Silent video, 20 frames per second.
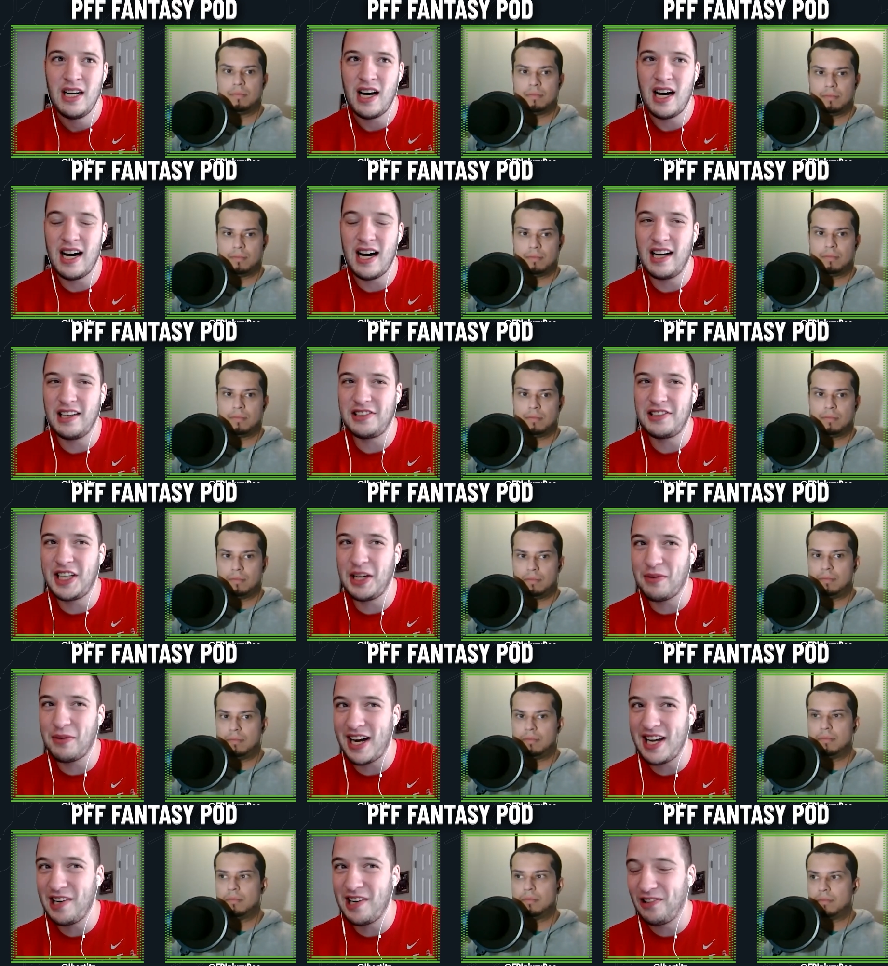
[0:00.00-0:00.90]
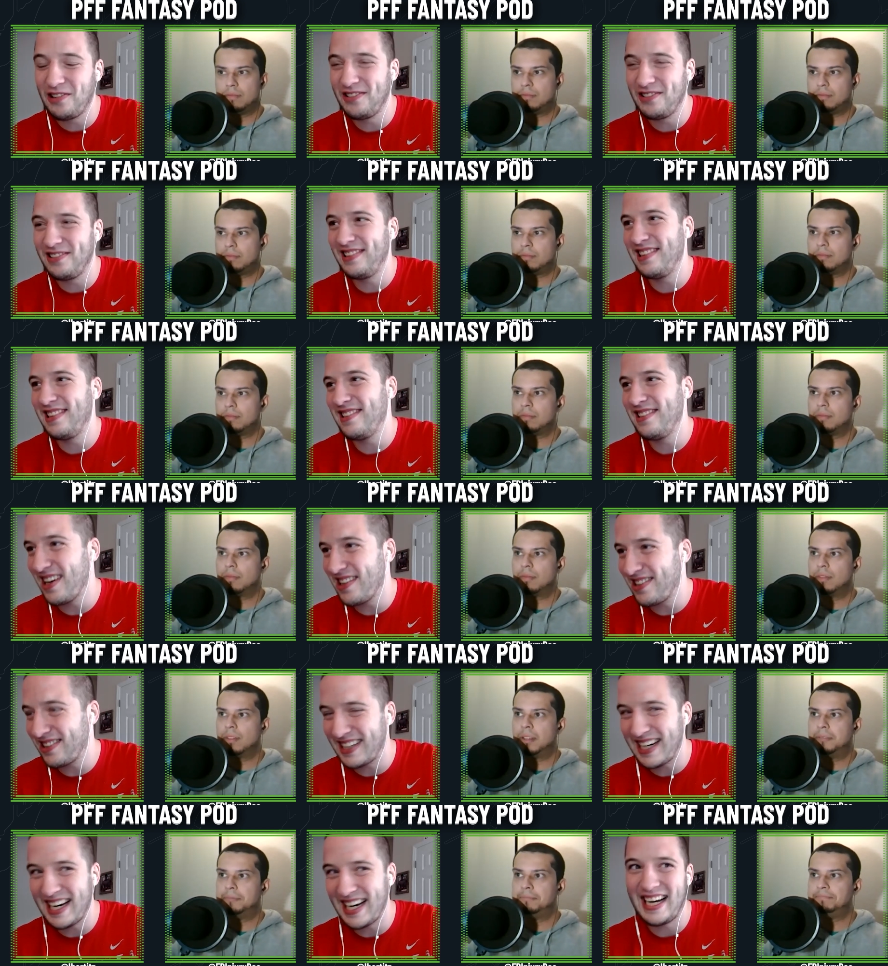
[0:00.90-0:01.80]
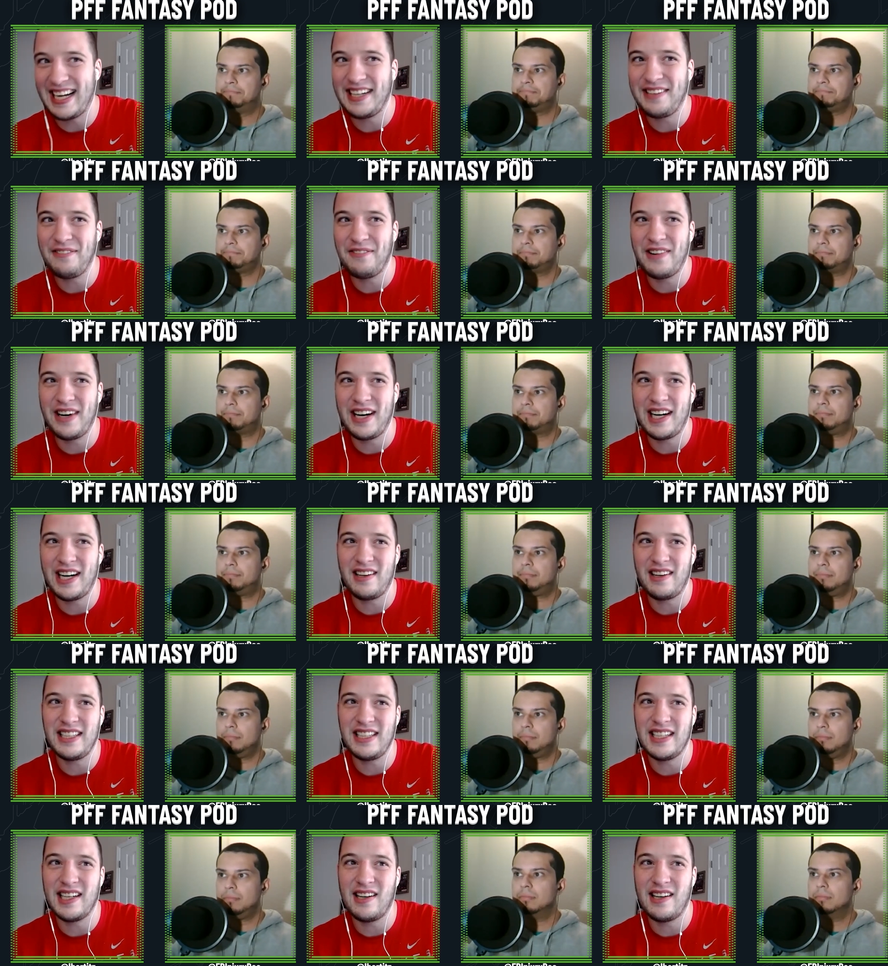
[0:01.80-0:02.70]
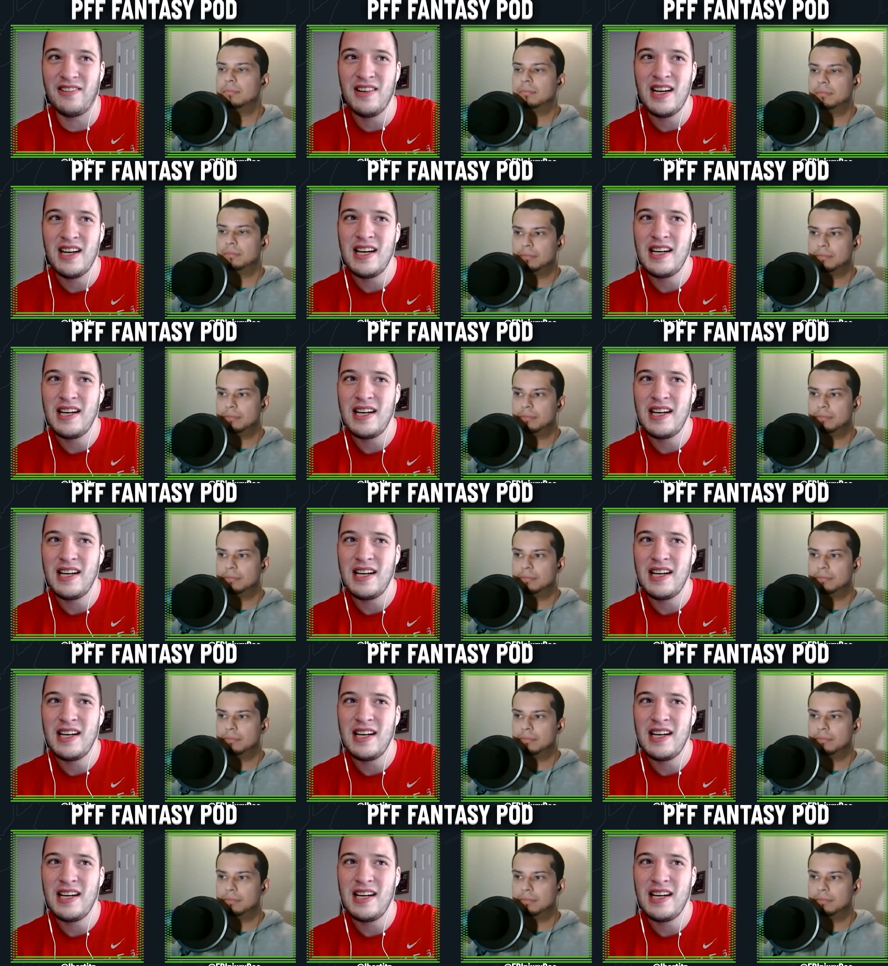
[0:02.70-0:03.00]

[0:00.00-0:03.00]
Speaker 1: Uh, T.Y. Hilton, another guy where, you know,